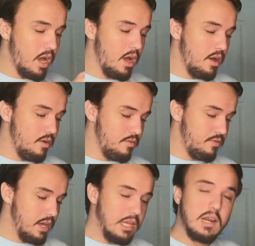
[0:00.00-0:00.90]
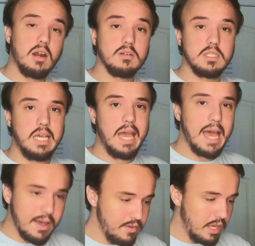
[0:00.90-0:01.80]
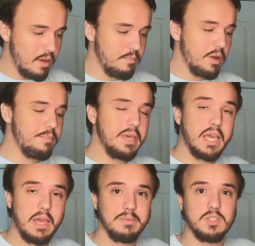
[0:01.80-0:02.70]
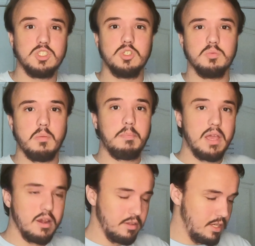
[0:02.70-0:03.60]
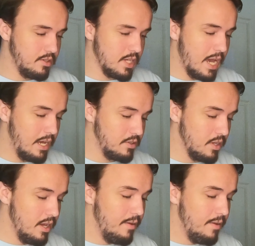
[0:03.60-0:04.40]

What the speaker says: of not only having it, but being able to repair these guys.